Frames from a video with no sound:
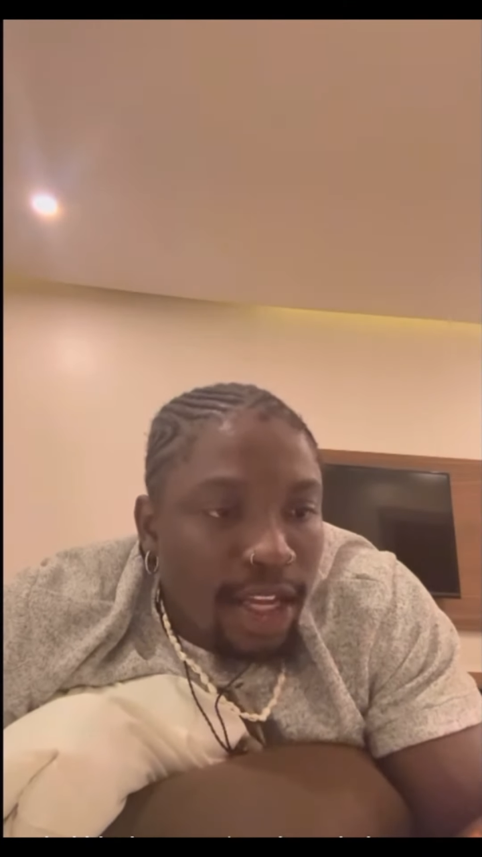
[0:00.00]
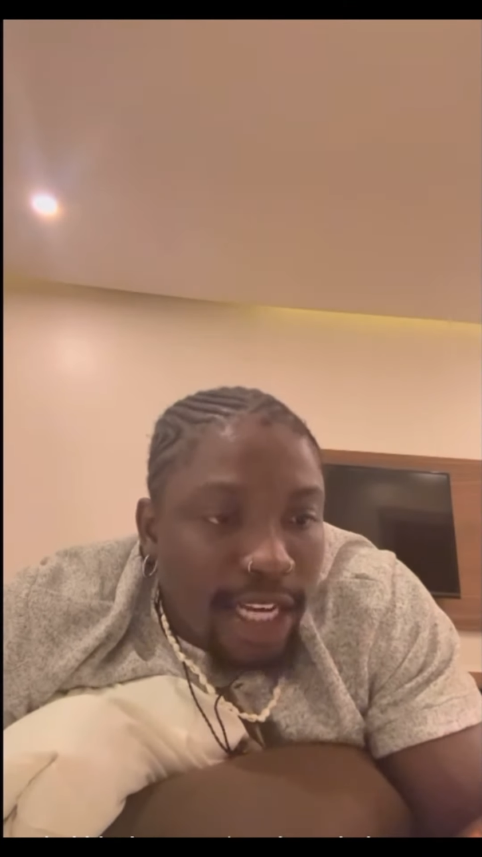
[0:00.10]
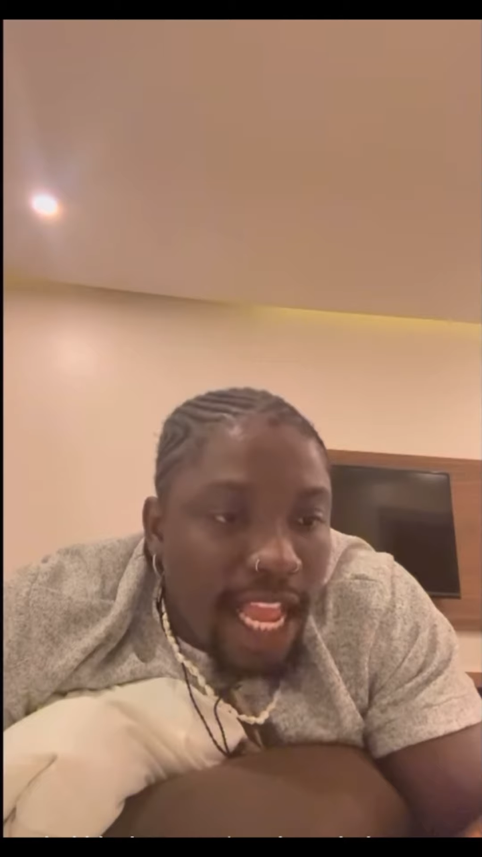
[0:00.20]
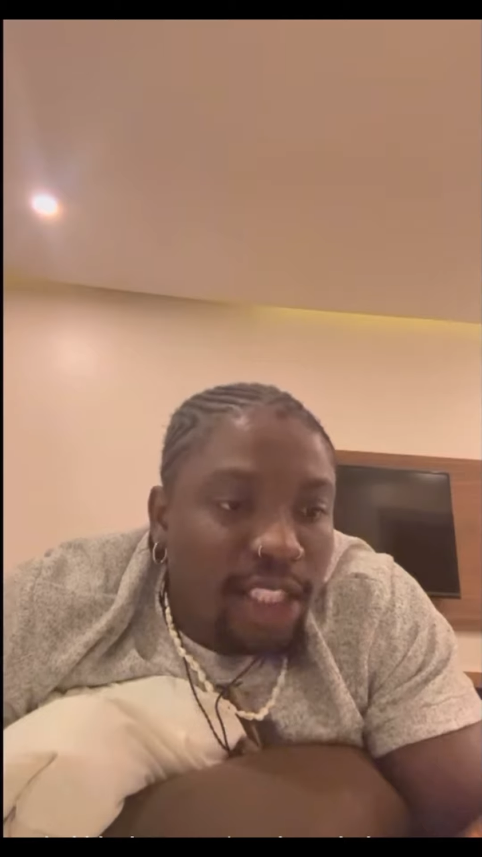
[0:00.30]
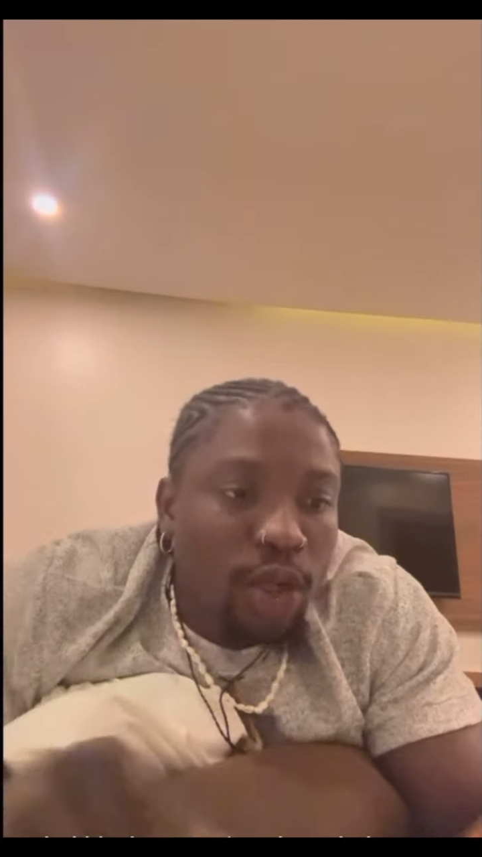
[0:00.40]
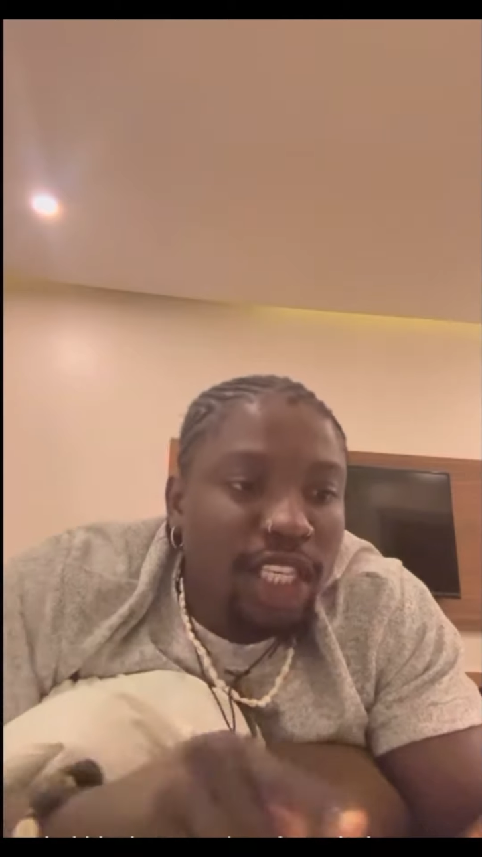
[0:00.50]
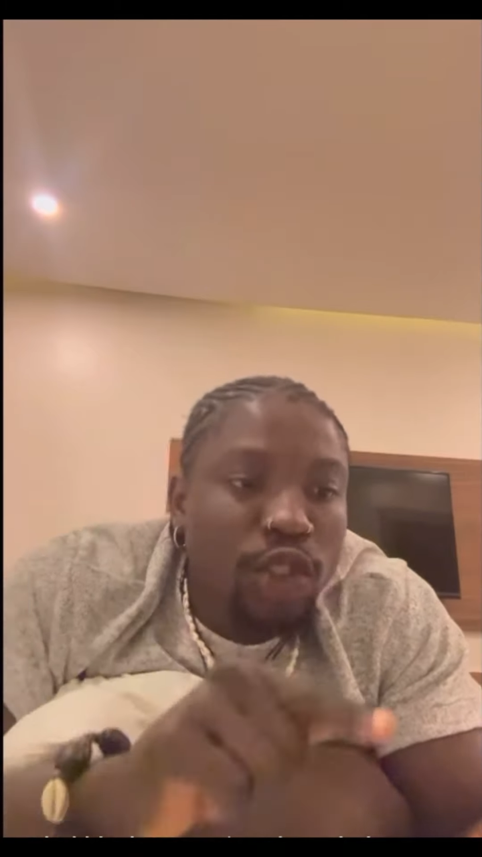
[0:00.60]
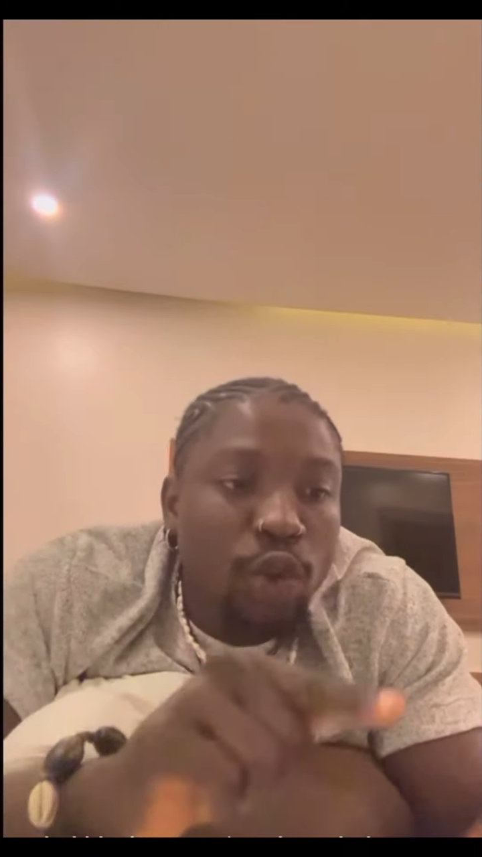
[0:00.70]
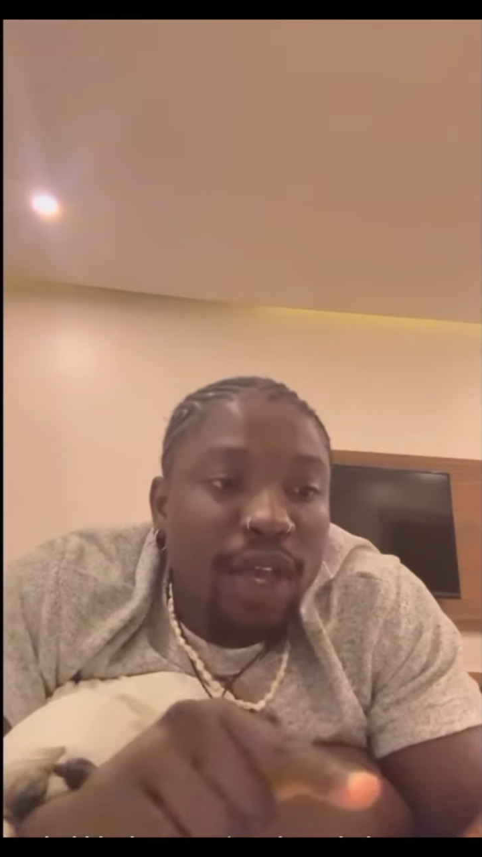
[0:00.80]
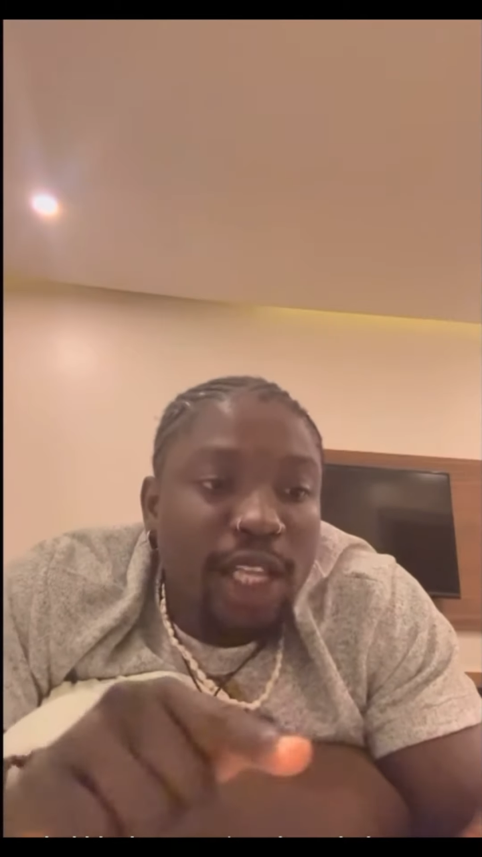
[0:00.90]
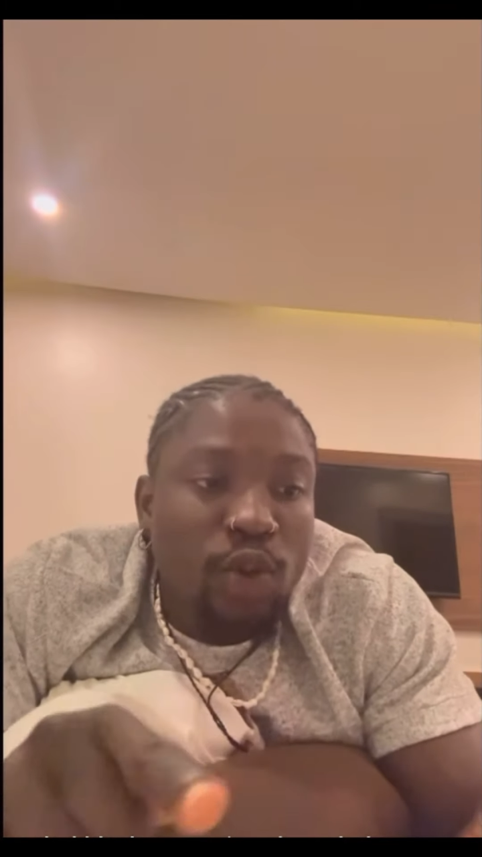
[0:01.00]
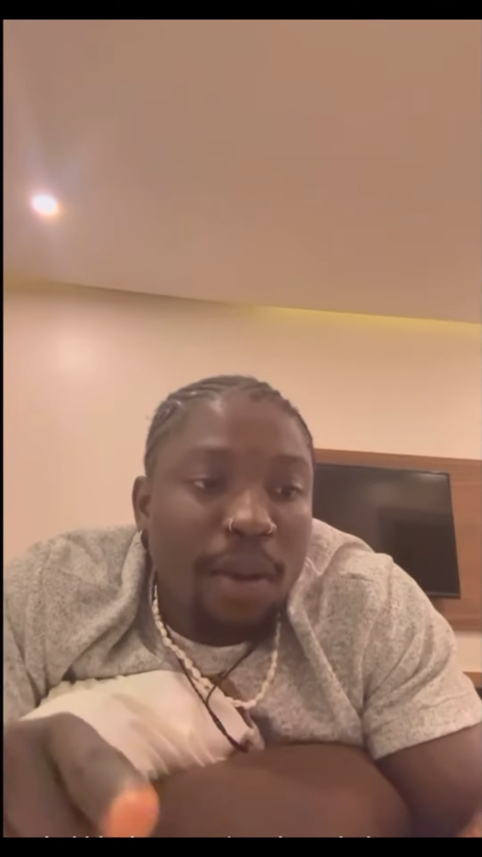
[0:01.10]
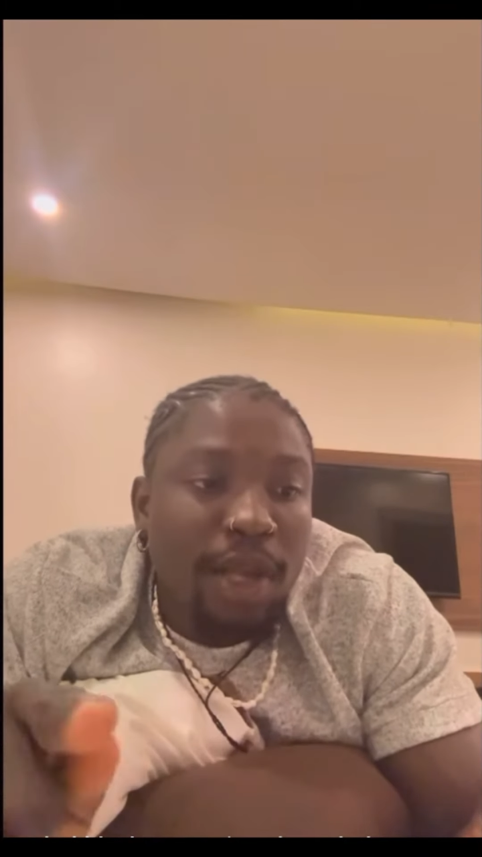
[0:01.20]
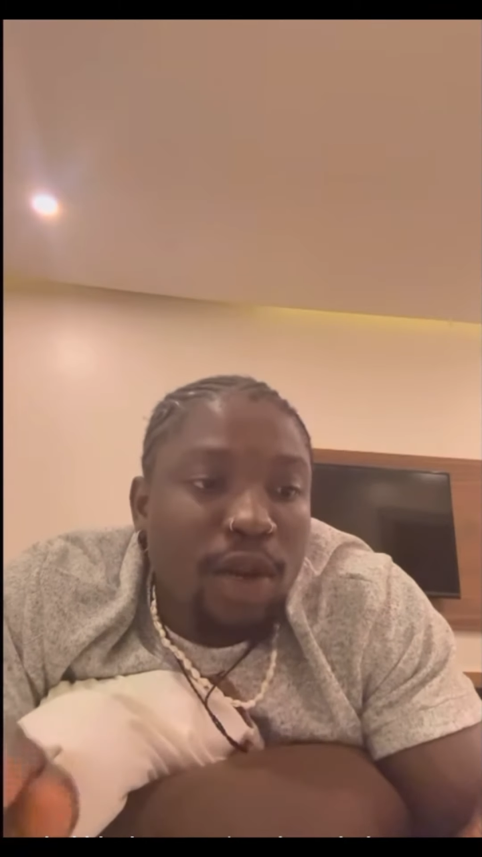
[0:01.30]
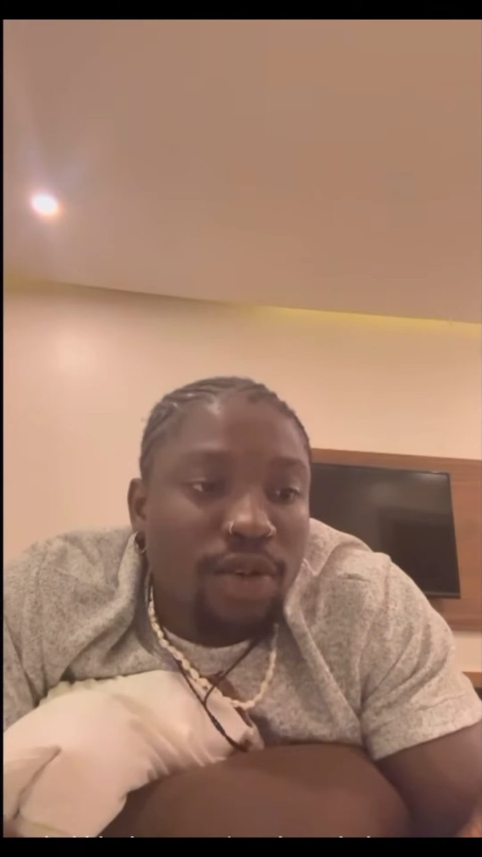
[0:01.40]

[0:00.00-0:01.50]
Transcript: Now he thought say to get 1 million